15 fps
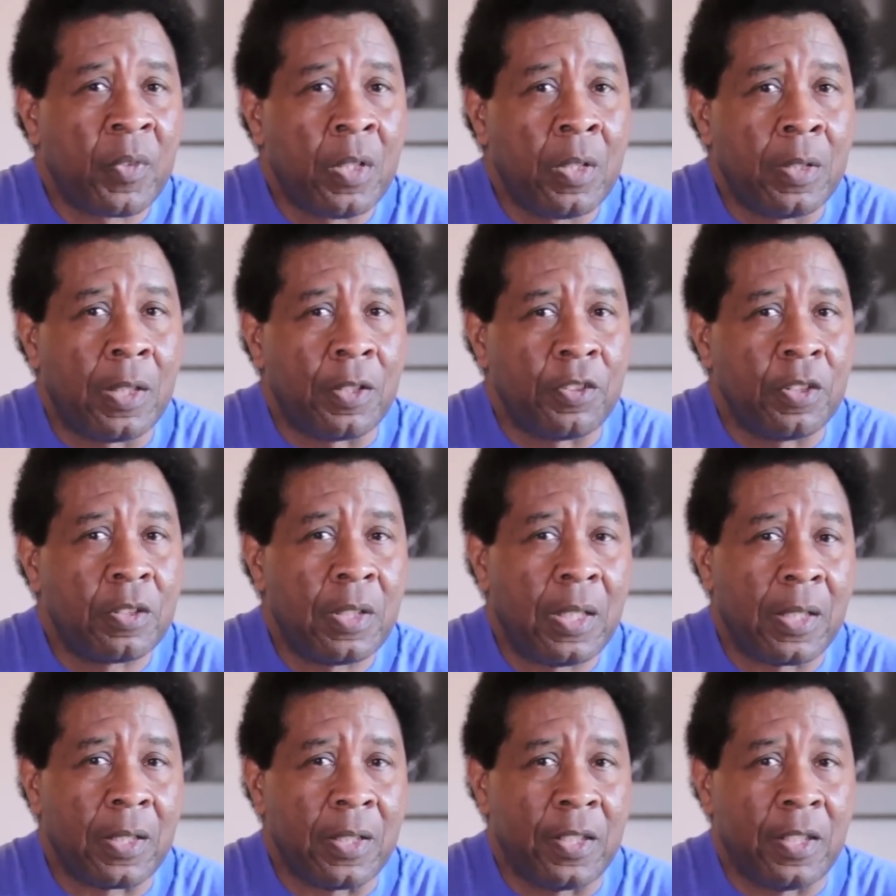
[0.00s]
Now, just
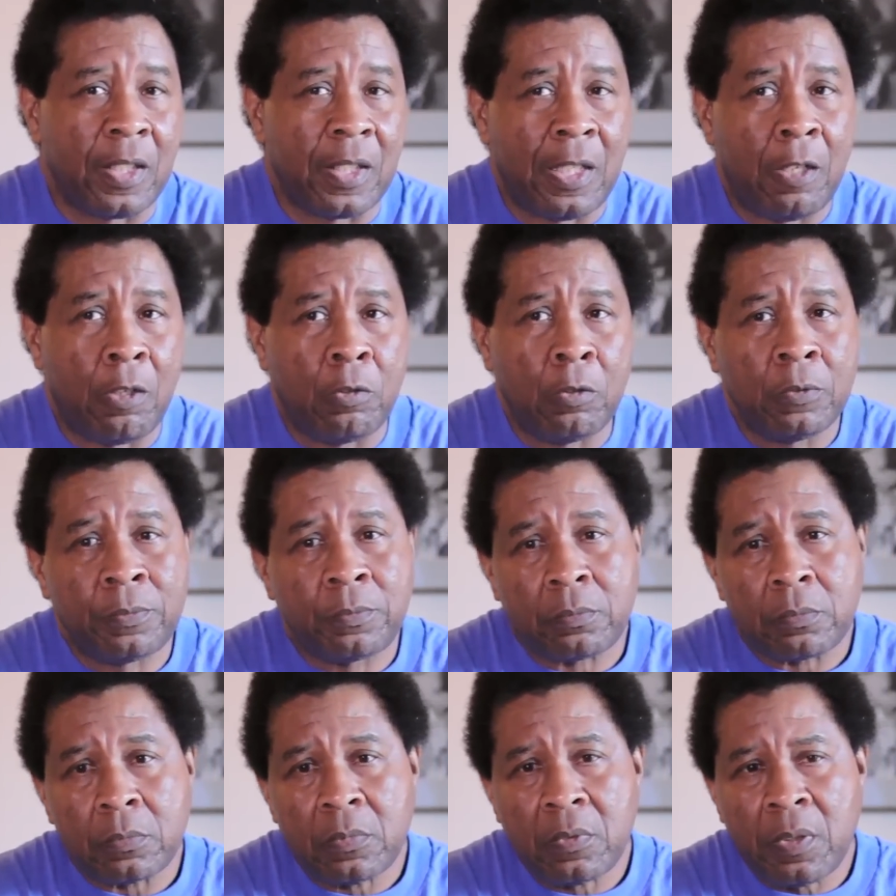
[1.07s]
like any law,
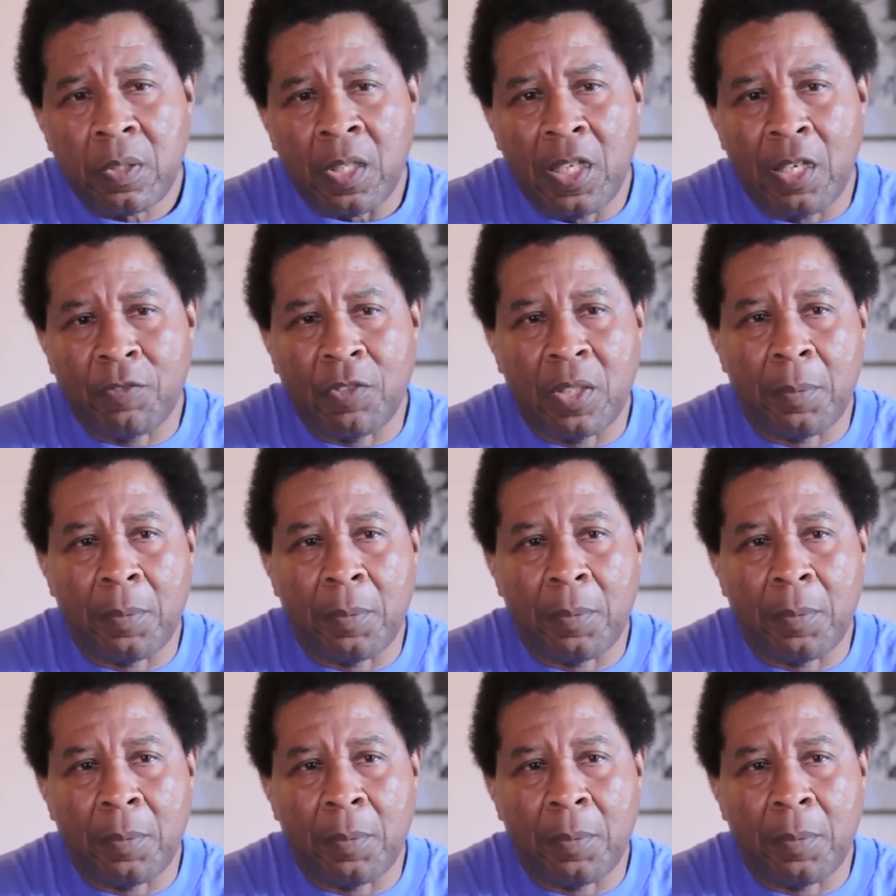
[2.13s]
after they